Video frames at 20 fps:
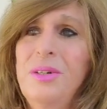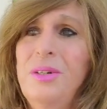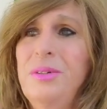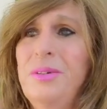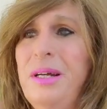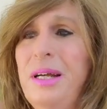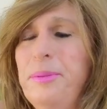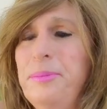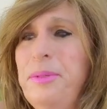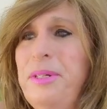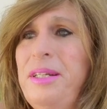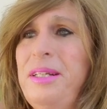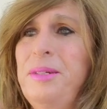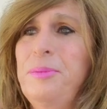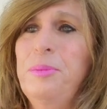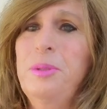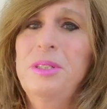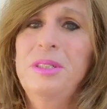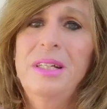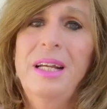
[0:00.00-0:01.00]
Oh, how many
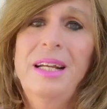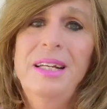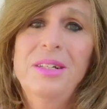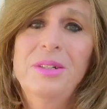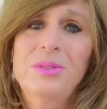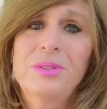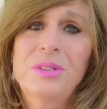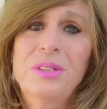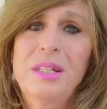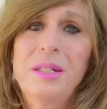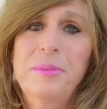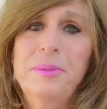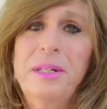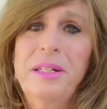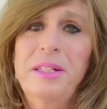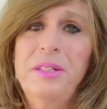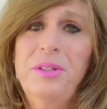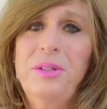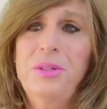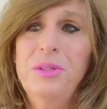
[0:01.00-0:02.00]
potatoes am I
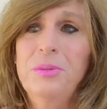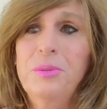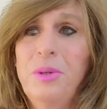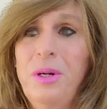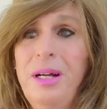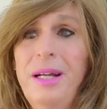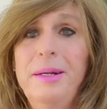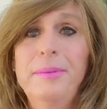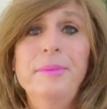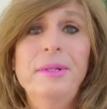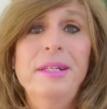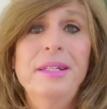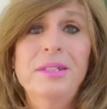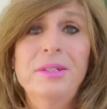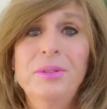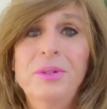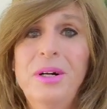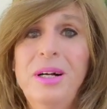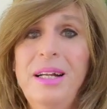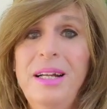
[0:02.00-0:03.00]
going to use? Well, how many
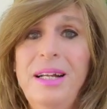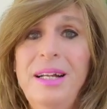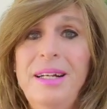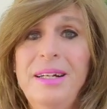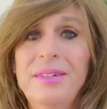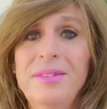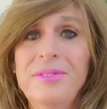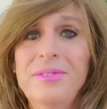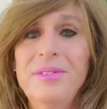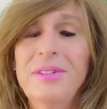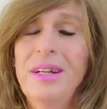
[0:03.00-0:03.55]
do I have?